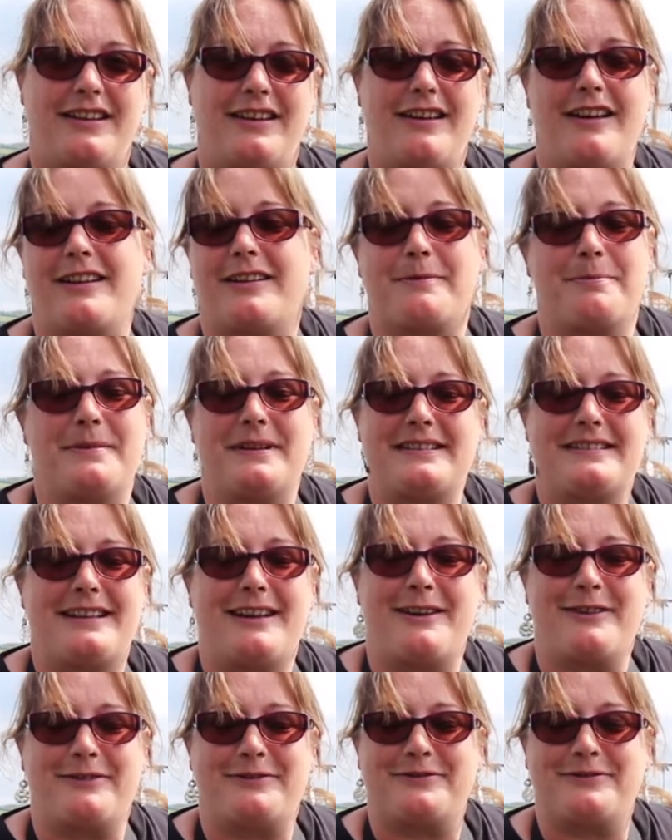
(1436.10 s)
Like
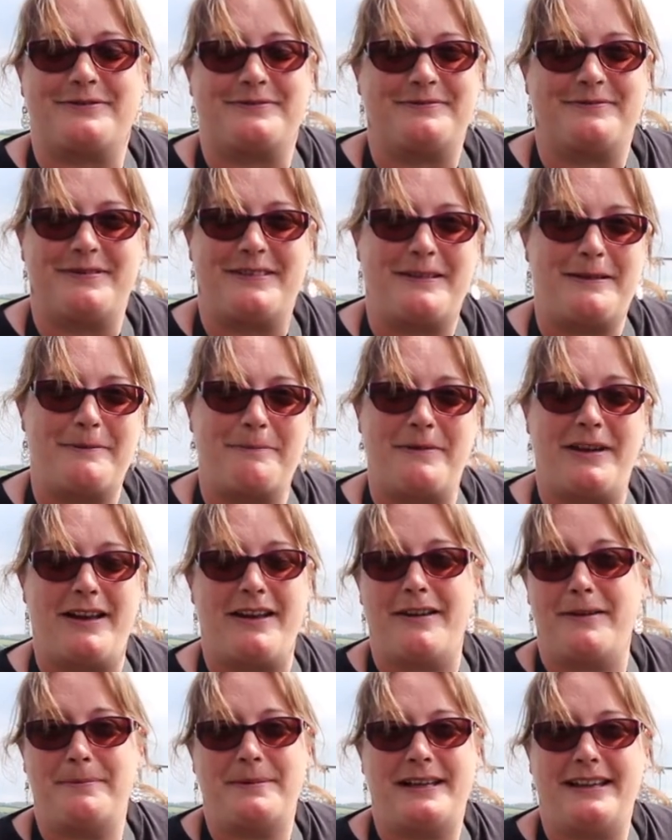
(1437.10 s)
myself, my
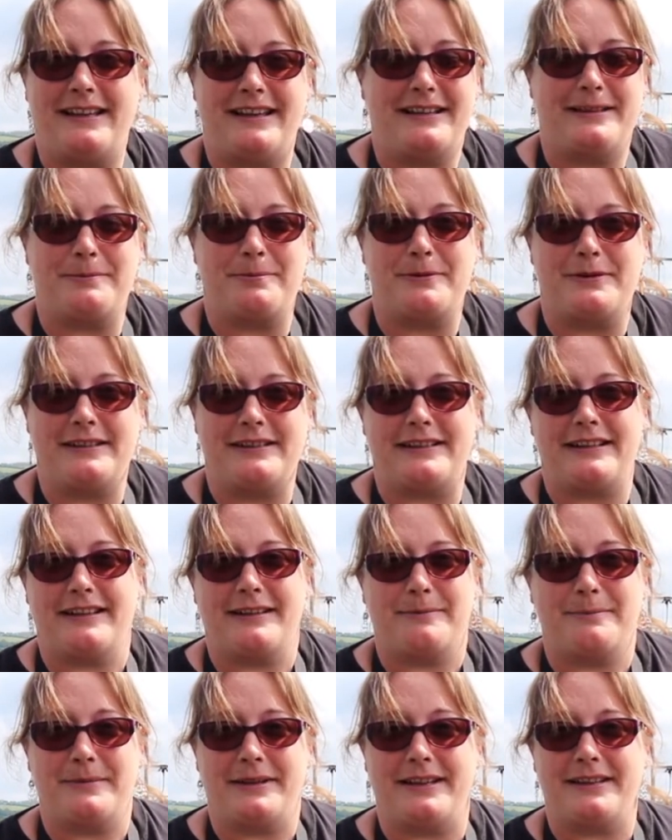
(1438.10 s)
hubby is pointing
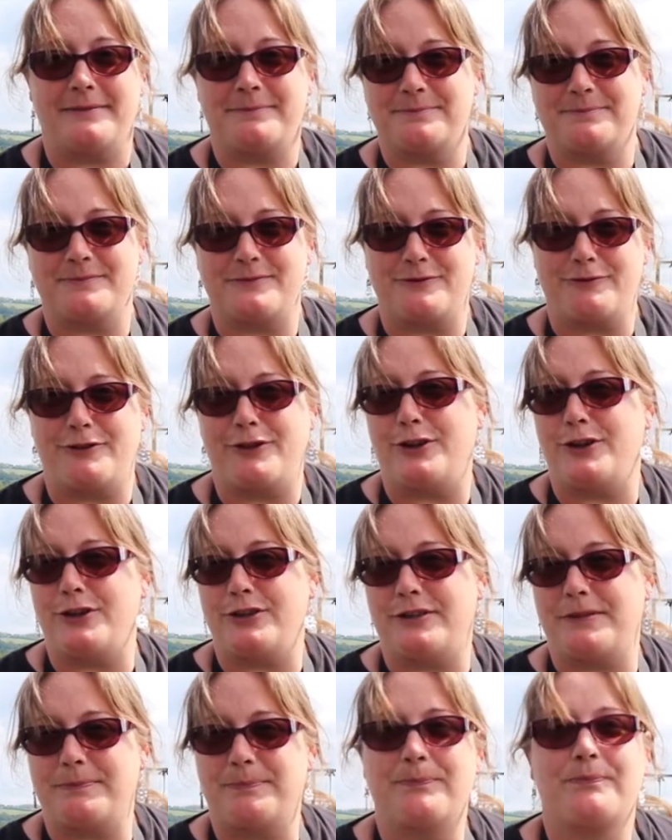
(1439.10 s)
at me, rude.